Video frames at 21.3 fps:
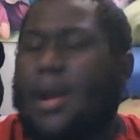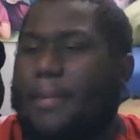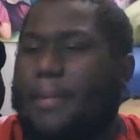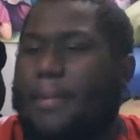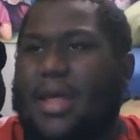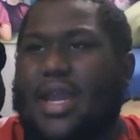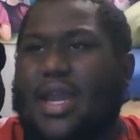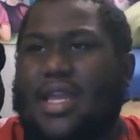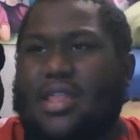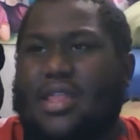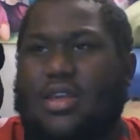
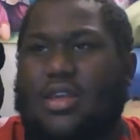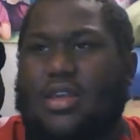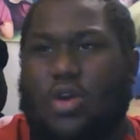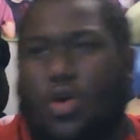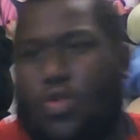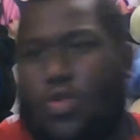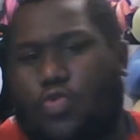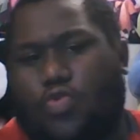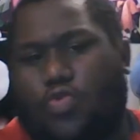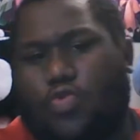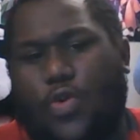playing this
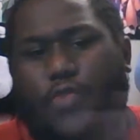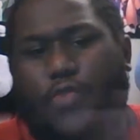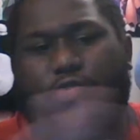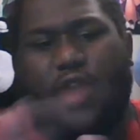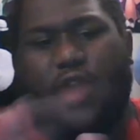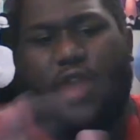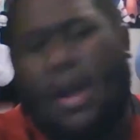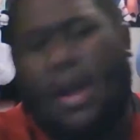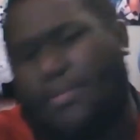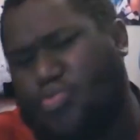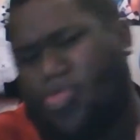whole
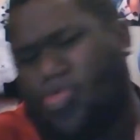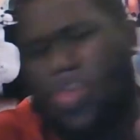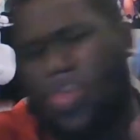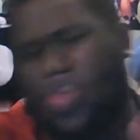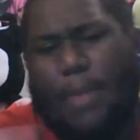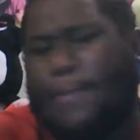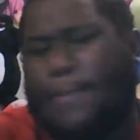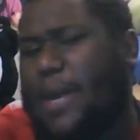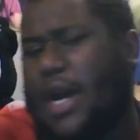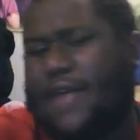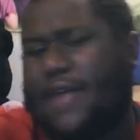rooftop
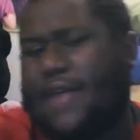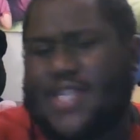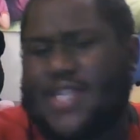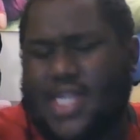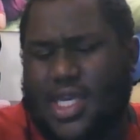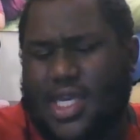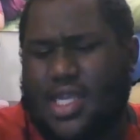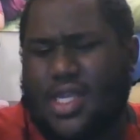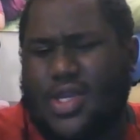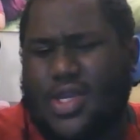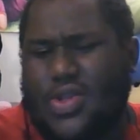jump off
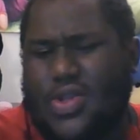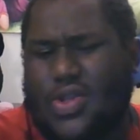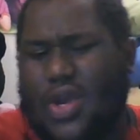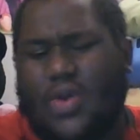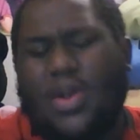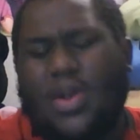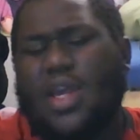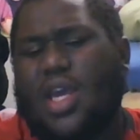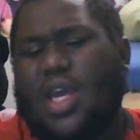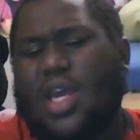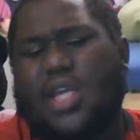scene, you know.